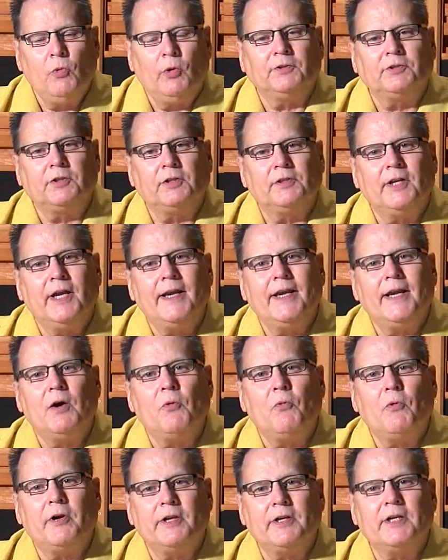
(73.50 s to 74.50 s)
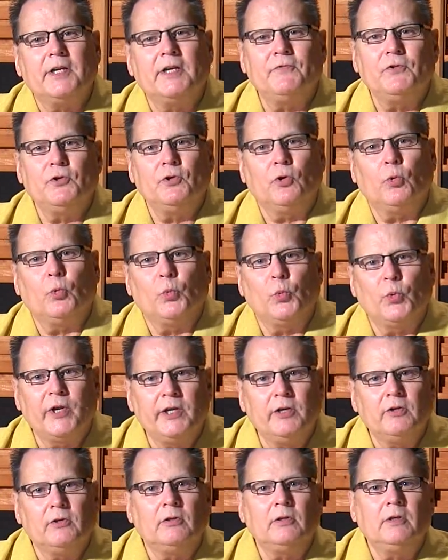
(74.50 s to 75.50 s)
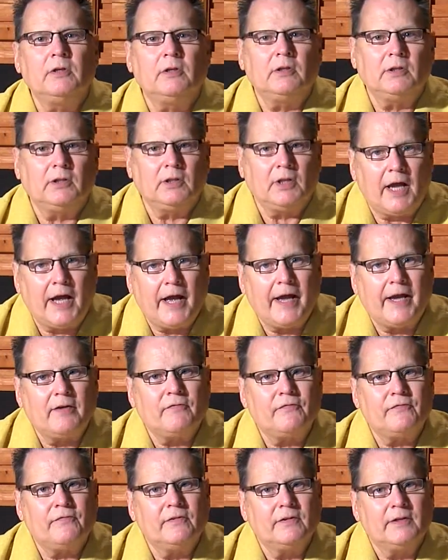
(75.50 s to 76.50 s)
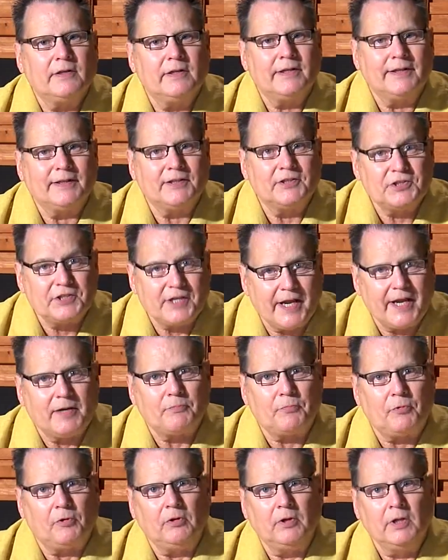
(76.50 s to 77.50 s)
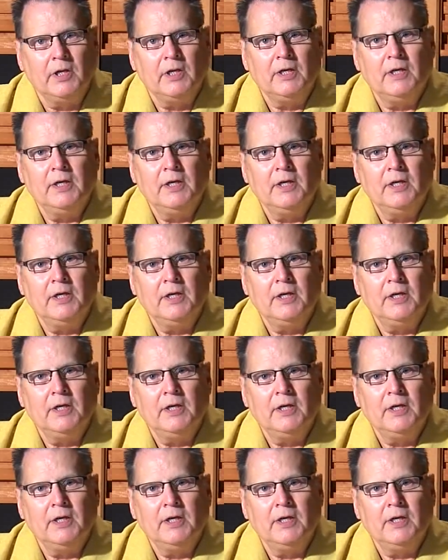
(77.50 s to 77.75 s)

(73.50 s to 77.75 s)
Well, today I want to give you a real life example